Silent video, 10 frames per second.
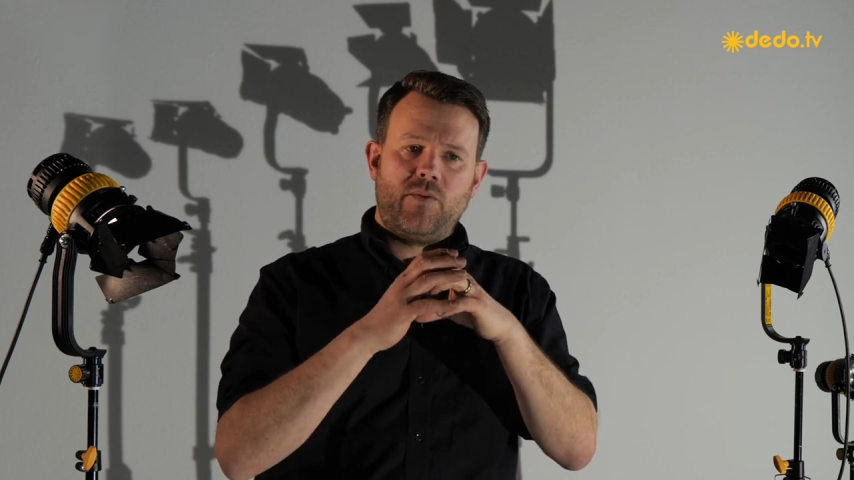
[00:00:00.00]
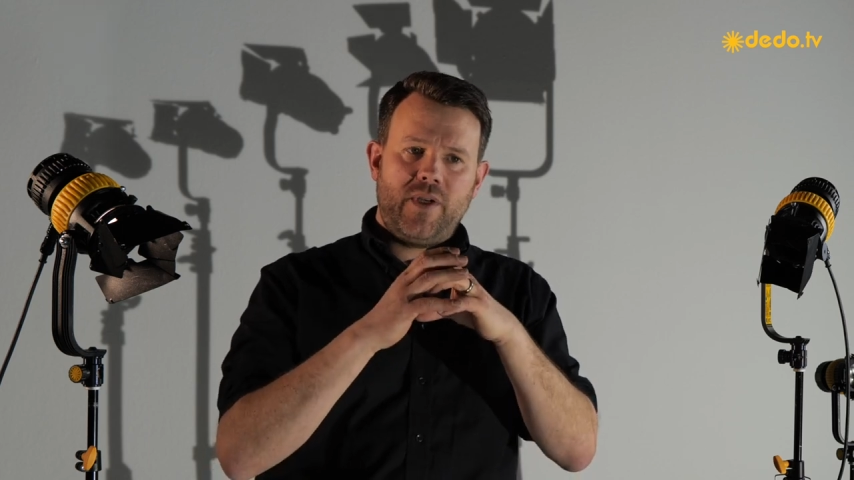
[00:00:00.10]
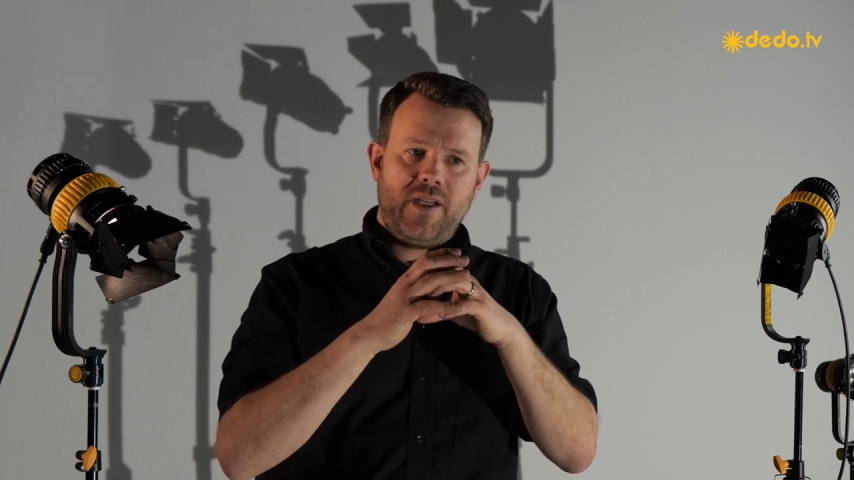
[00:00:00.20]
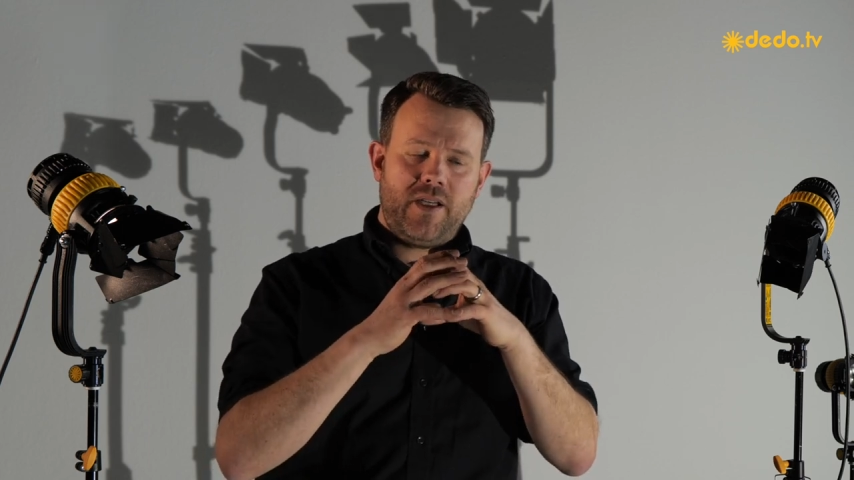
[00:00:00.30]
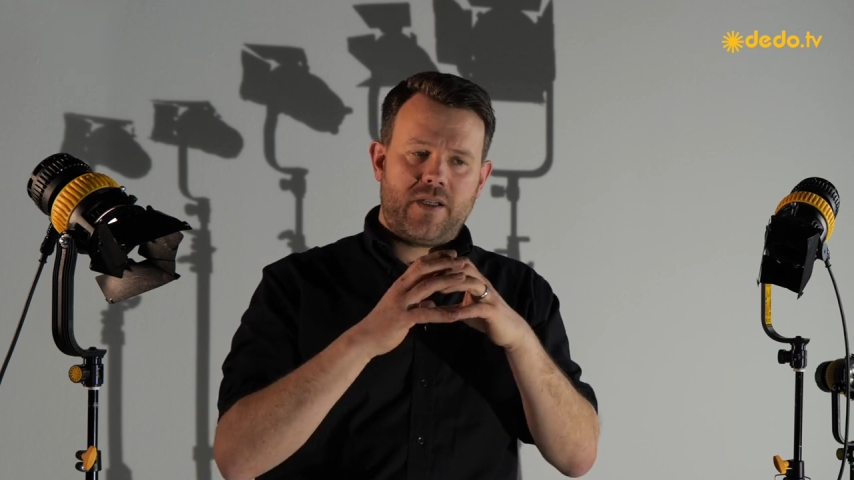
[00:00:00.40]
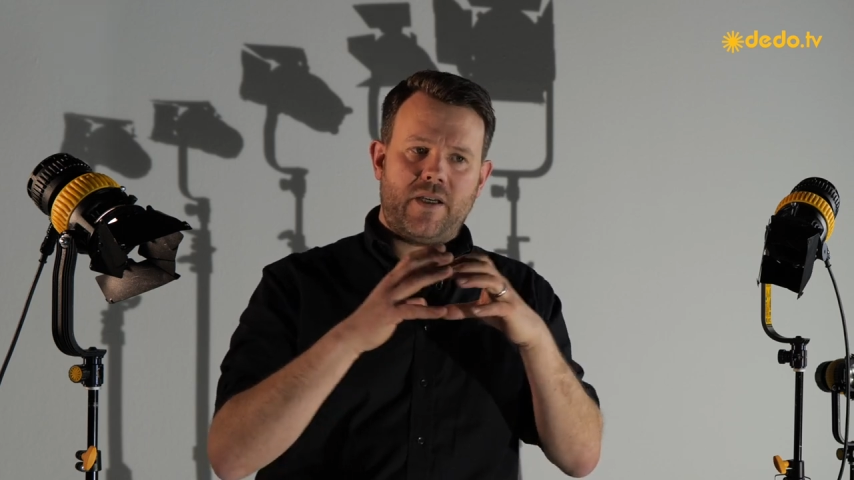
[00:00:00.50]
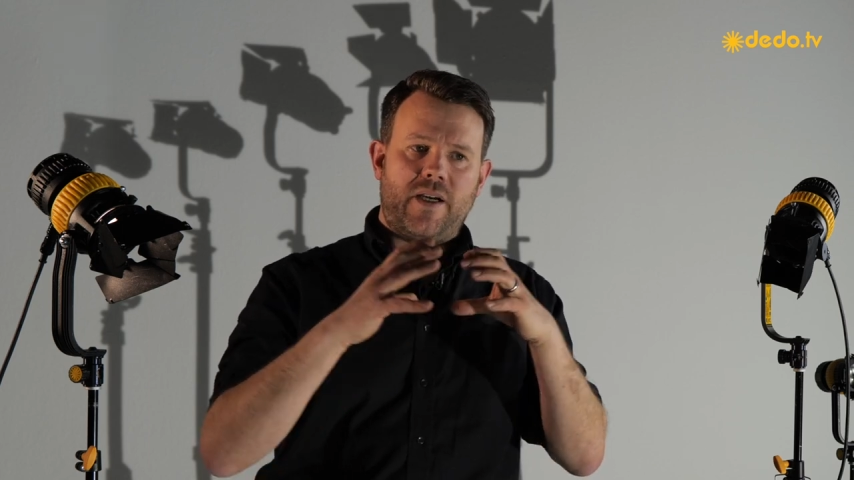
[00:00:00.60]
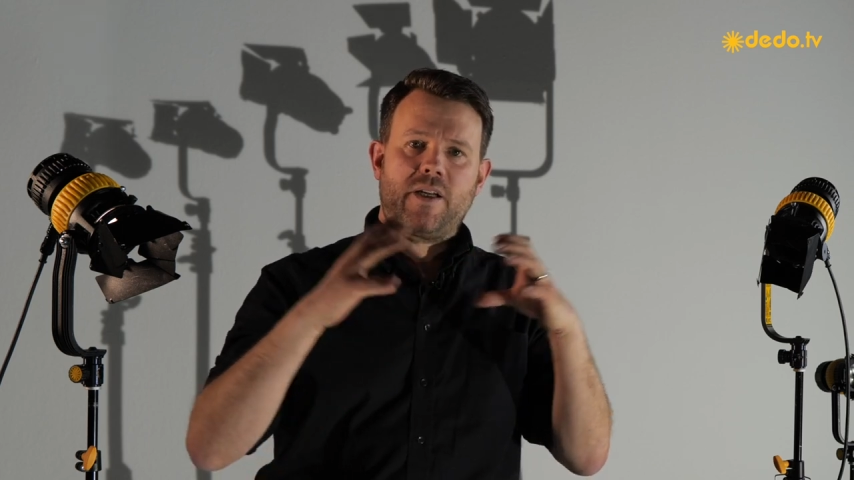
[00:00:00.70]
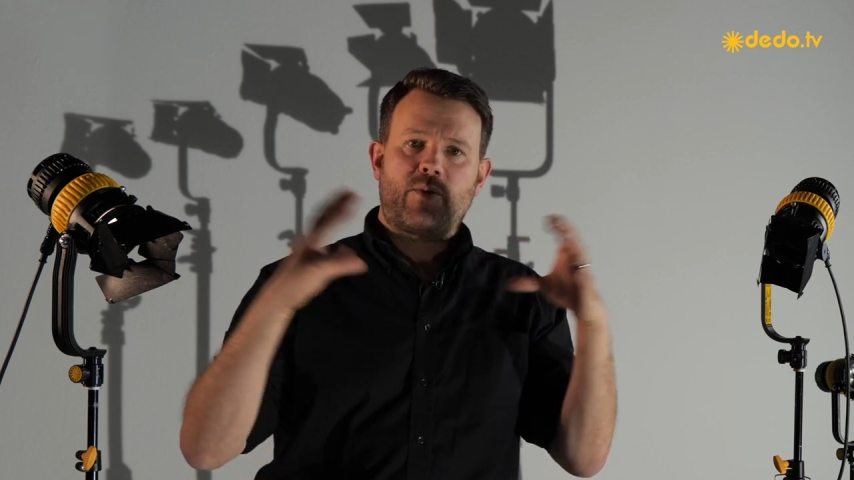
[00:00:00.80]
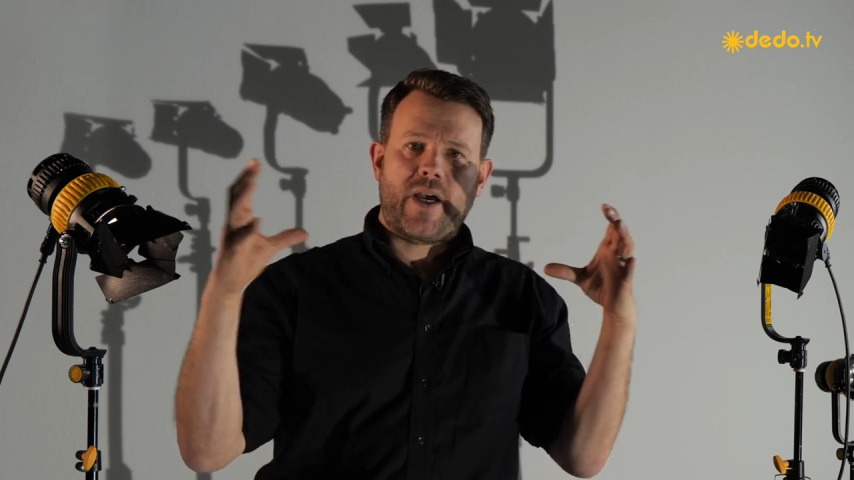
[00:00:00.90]
we need
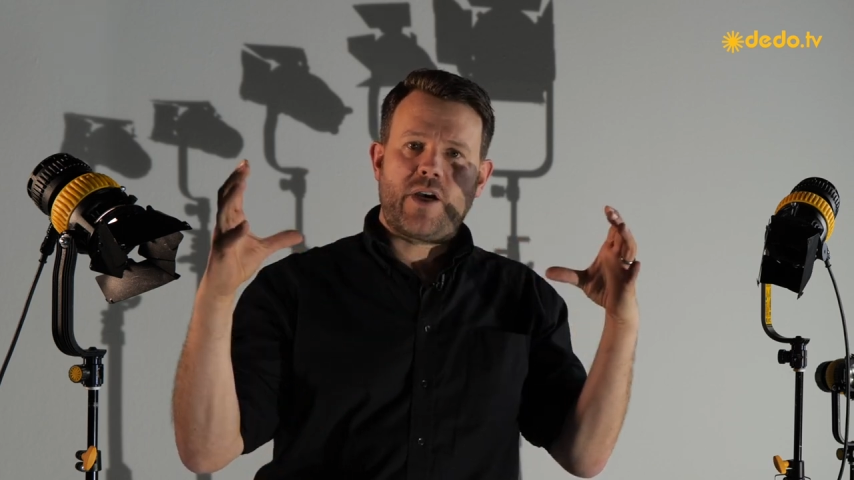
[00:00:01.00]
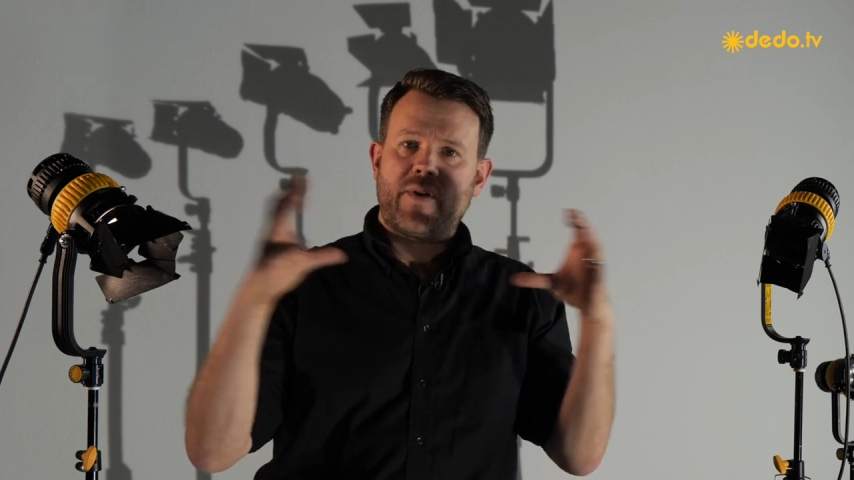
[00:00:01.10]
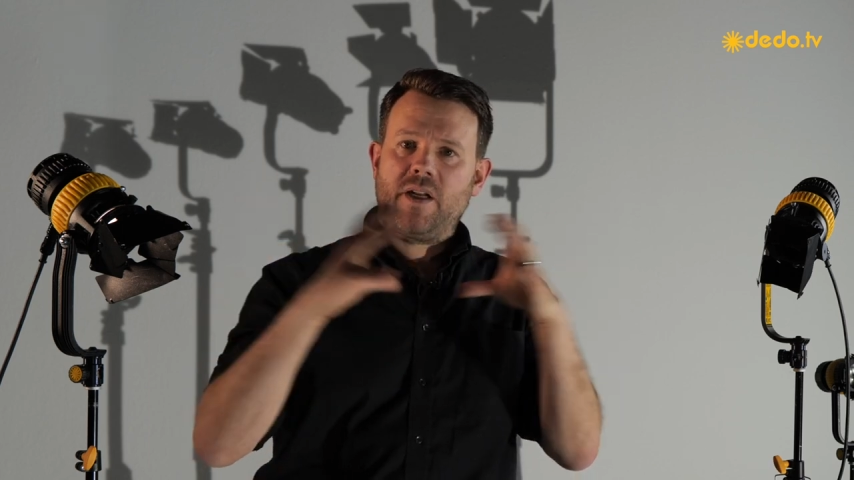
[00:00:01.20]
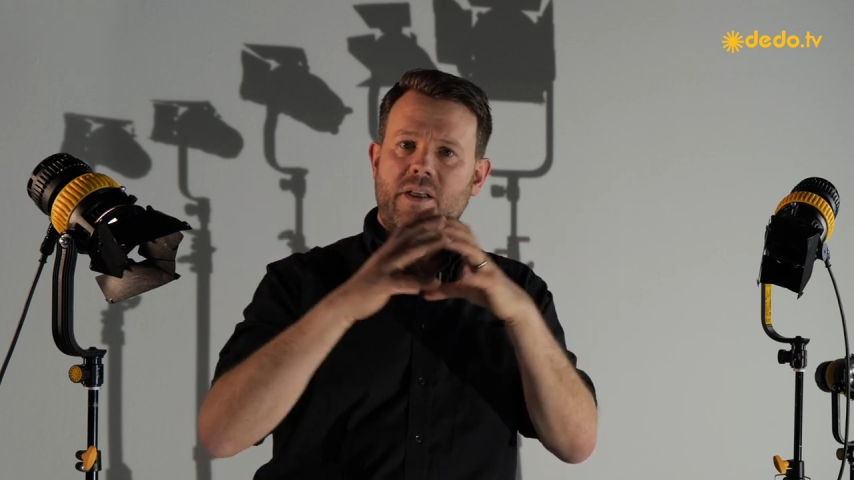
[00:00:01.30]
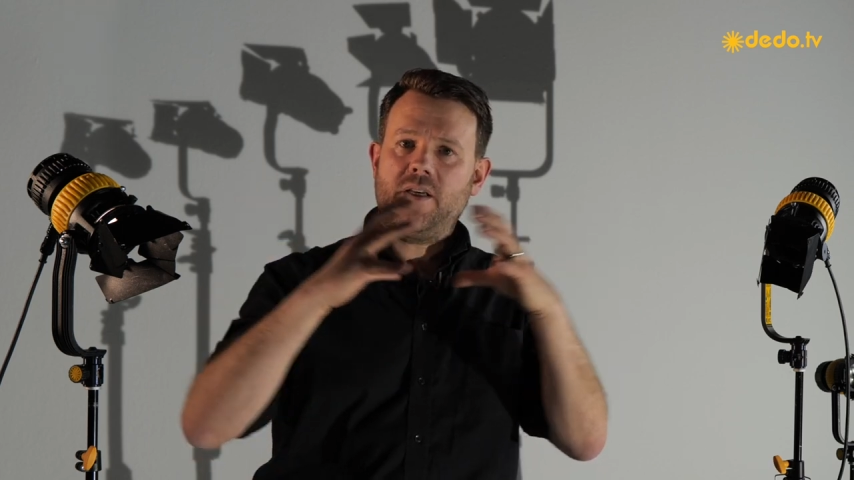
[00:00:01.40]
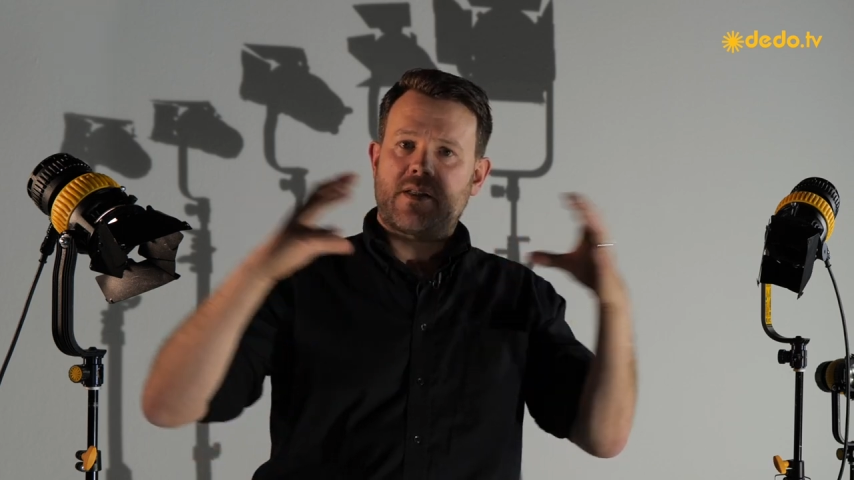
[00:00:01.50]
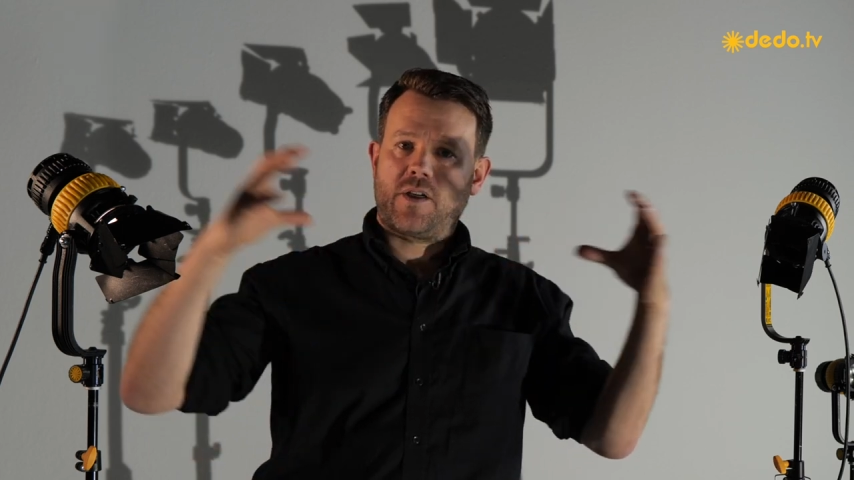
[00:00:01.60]
an array of LEDs,